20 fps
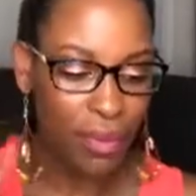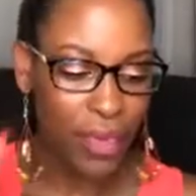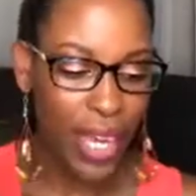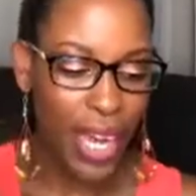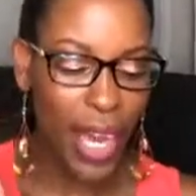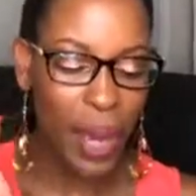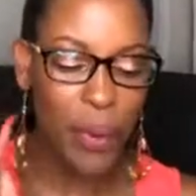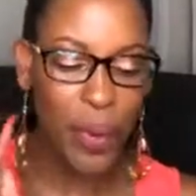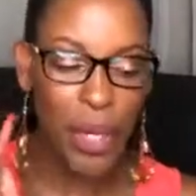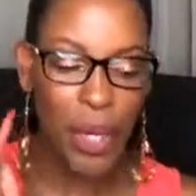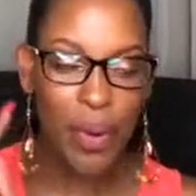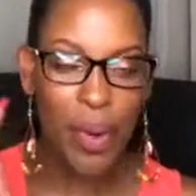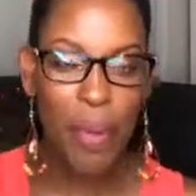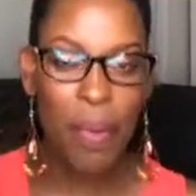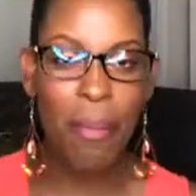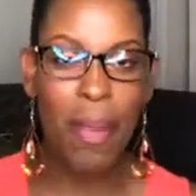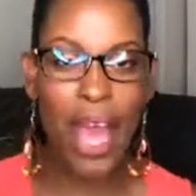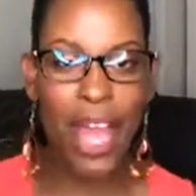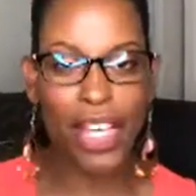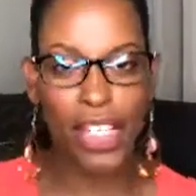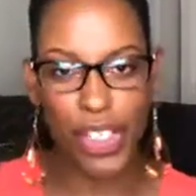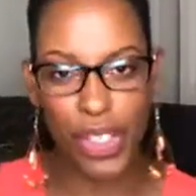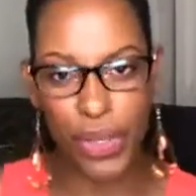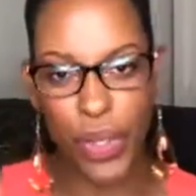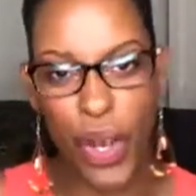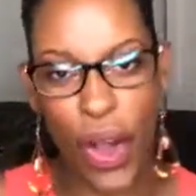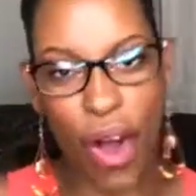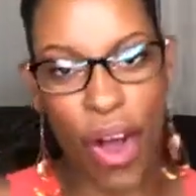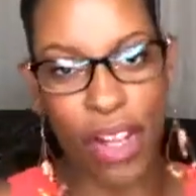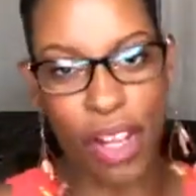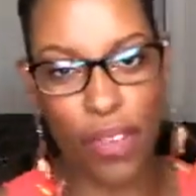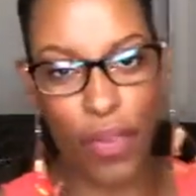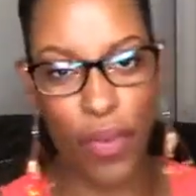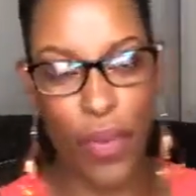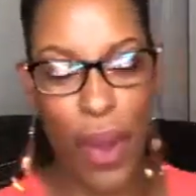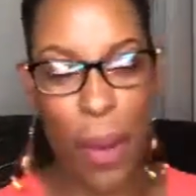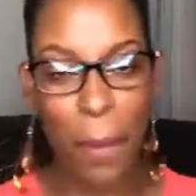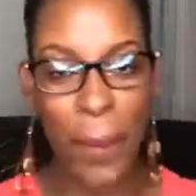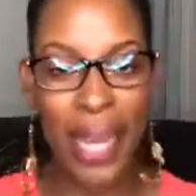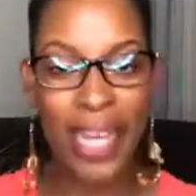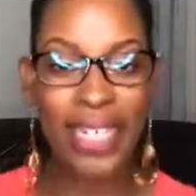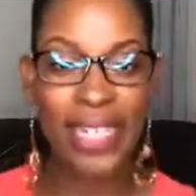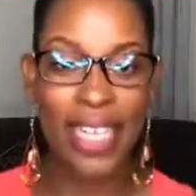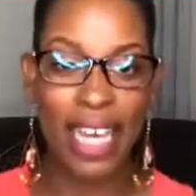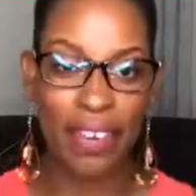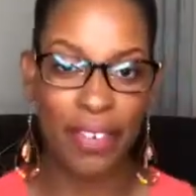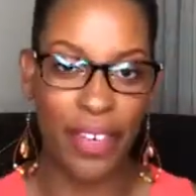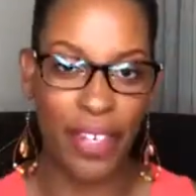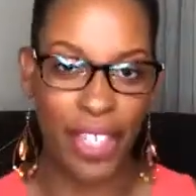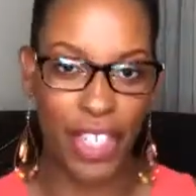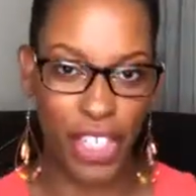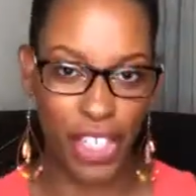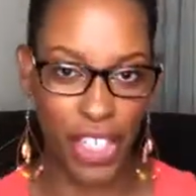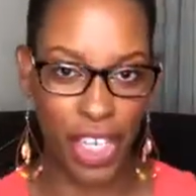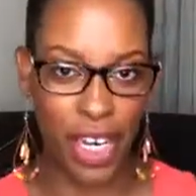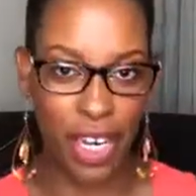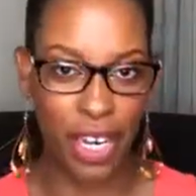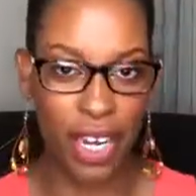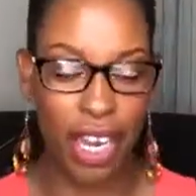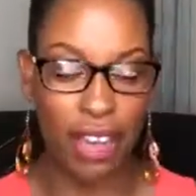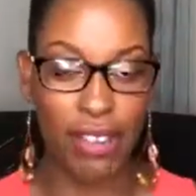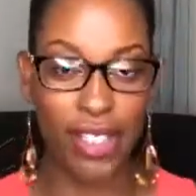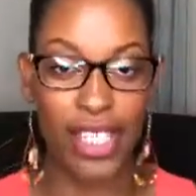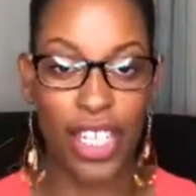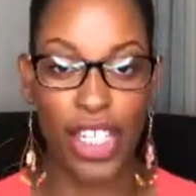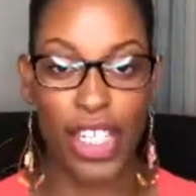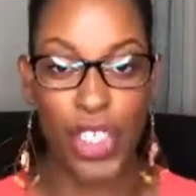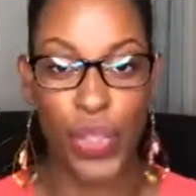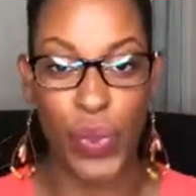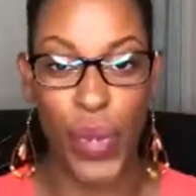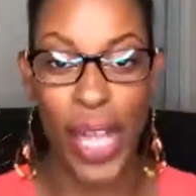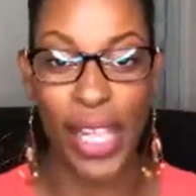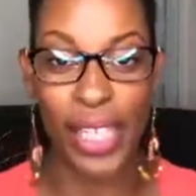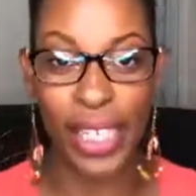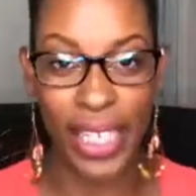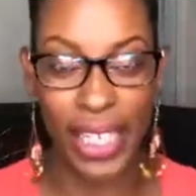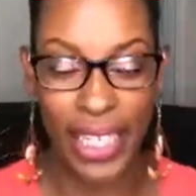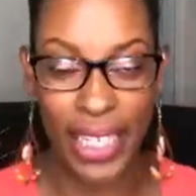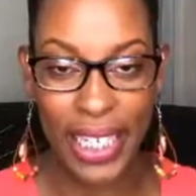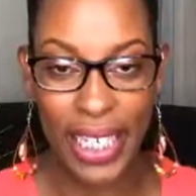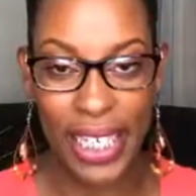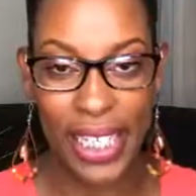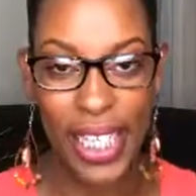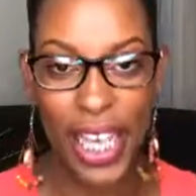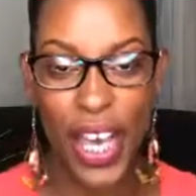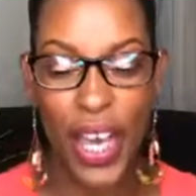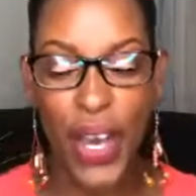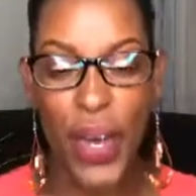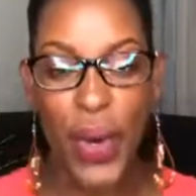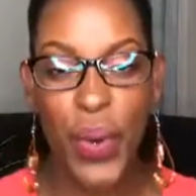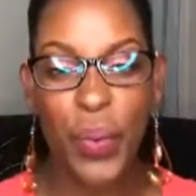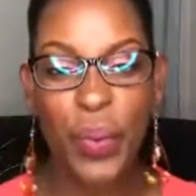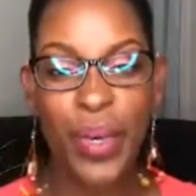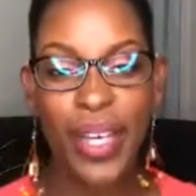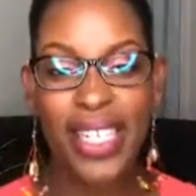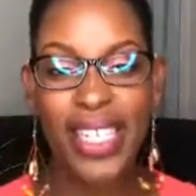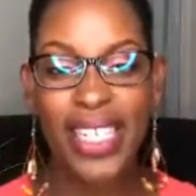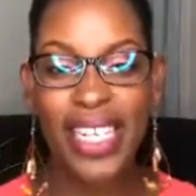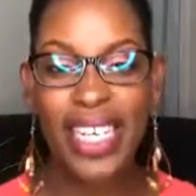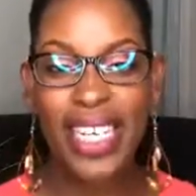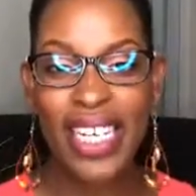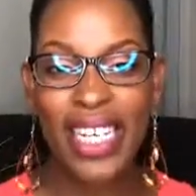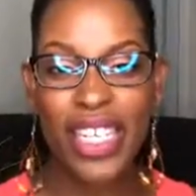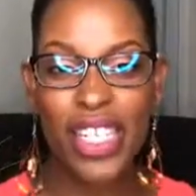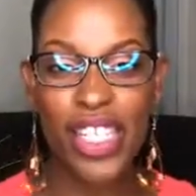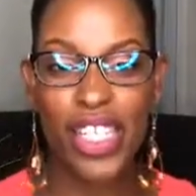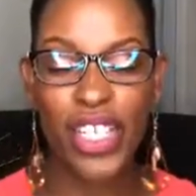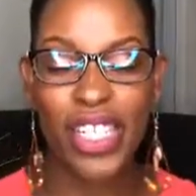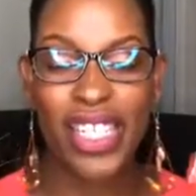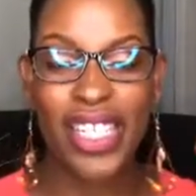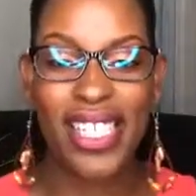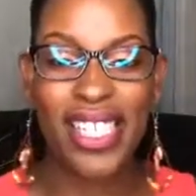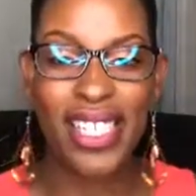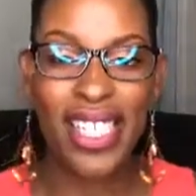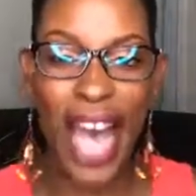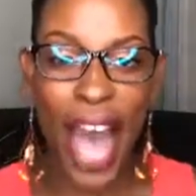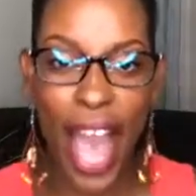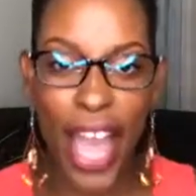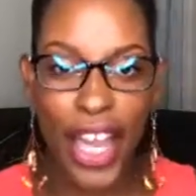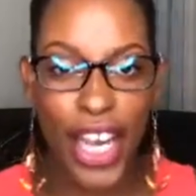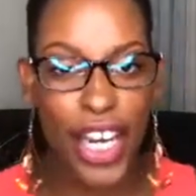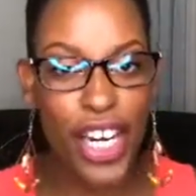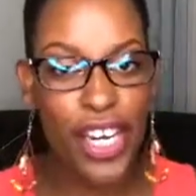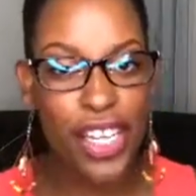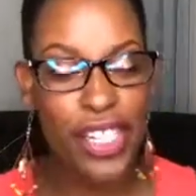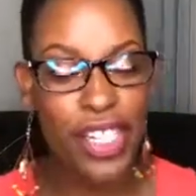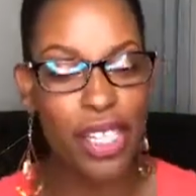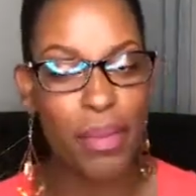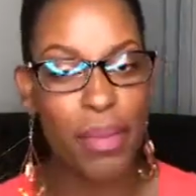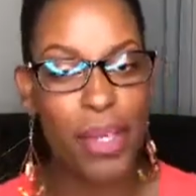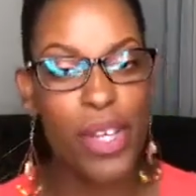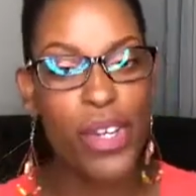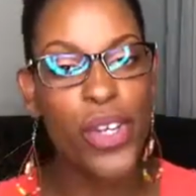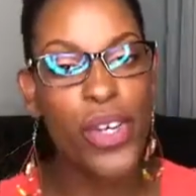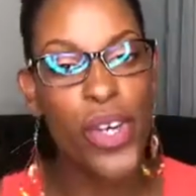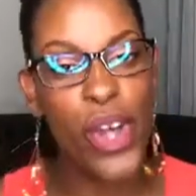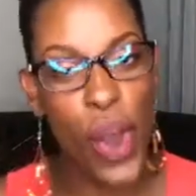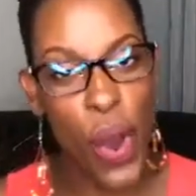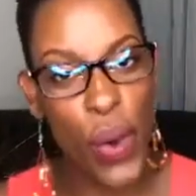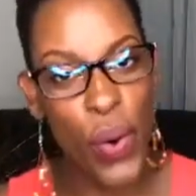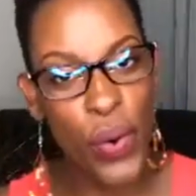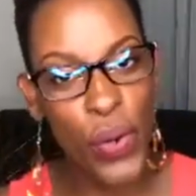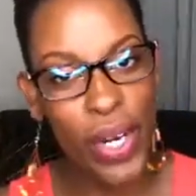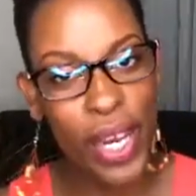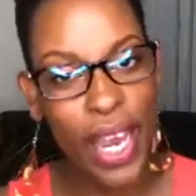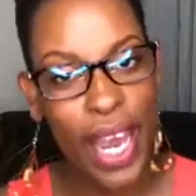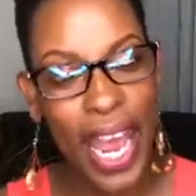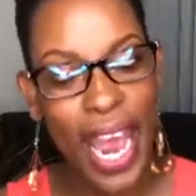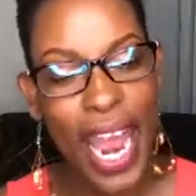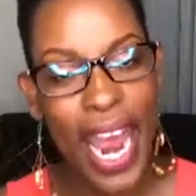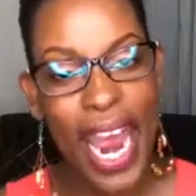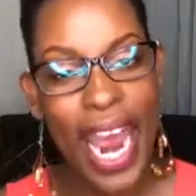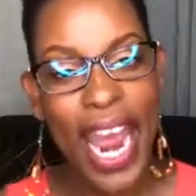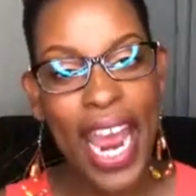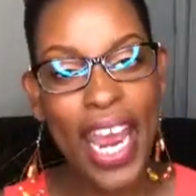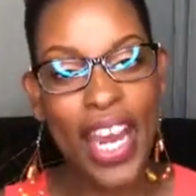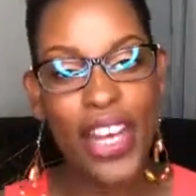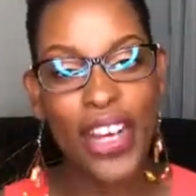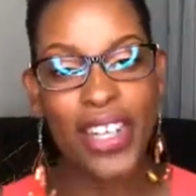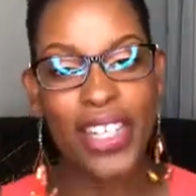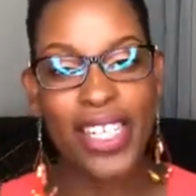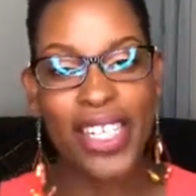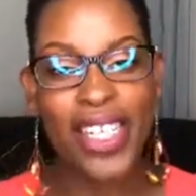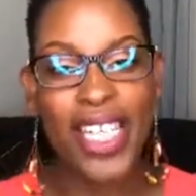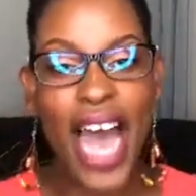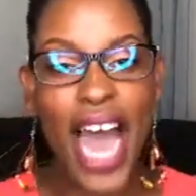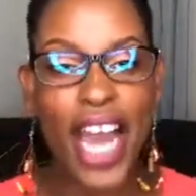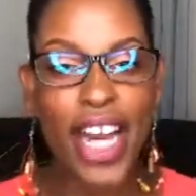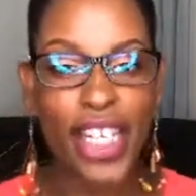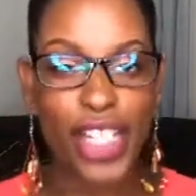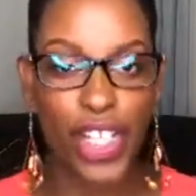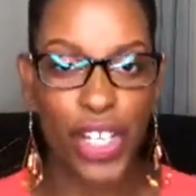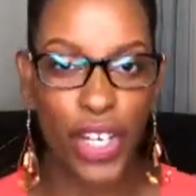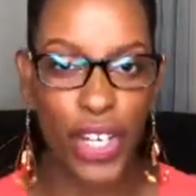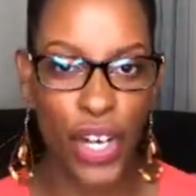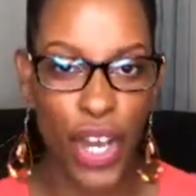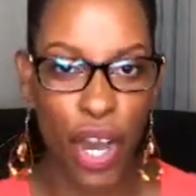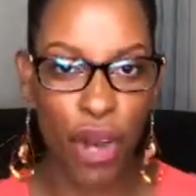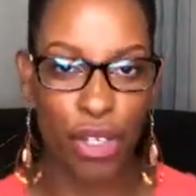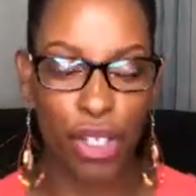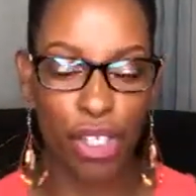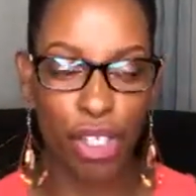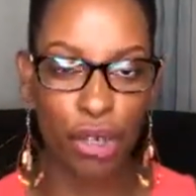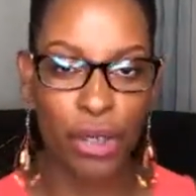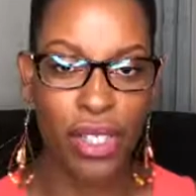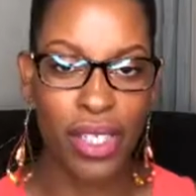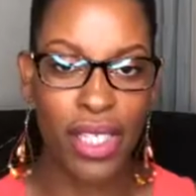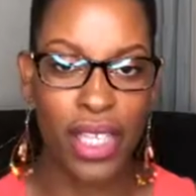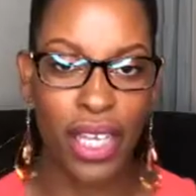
I want to remind you all of what my definition of sexuality is, which it is your desire to be known and your desire to know. So is